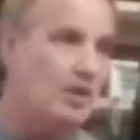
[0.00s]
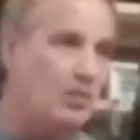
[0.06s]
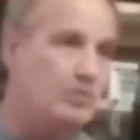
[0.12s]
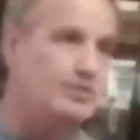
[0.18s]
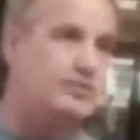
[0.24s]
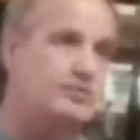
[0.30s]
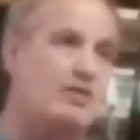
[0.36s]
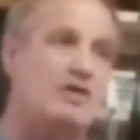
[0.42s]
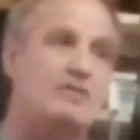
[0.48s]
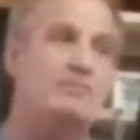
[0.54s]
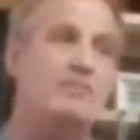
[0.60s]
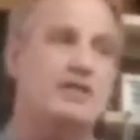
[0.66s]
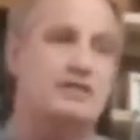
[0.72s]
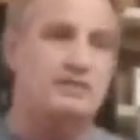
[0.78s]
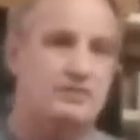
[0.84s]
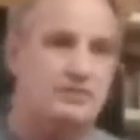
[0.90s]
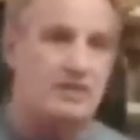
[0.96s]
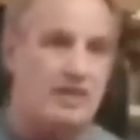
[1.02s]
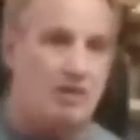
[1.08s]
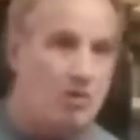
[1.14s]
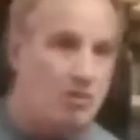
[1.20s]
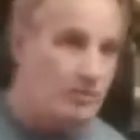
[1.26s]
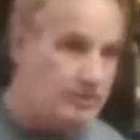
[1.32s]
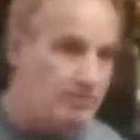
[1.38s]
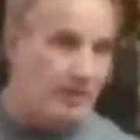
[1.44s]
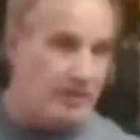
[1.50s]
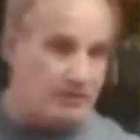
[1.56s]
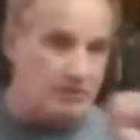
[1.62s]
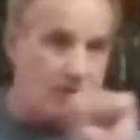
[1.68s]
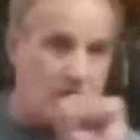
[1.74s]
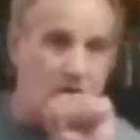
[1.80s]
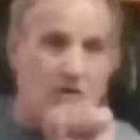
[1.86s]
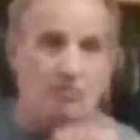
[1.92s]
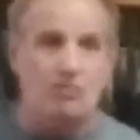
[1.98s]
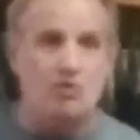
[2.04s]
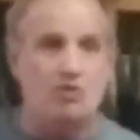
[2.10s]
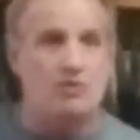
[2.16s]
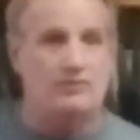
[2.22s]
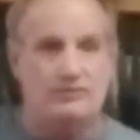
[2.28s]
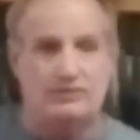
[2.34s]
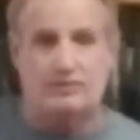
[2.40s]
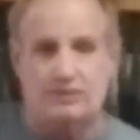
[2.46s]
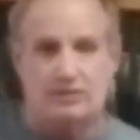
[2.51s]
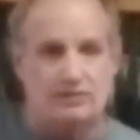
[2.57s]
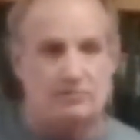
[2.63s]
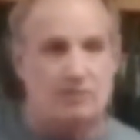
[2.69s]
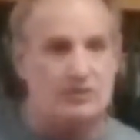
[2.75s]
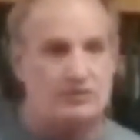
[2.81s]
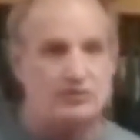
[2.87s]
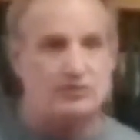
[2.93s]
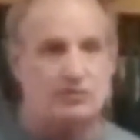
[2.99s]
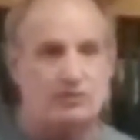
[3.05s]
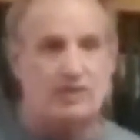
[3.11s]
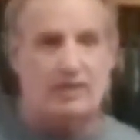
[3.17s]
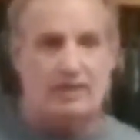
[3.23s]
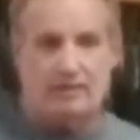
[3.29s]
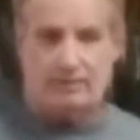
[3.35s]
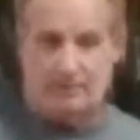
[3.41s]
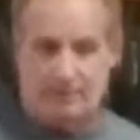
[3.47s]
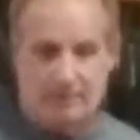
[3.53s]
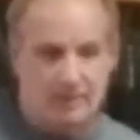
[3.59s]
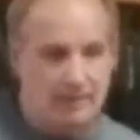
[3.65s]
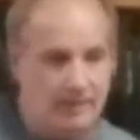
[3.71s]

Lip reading: Always try to make it sound, always make the call move as much as you can.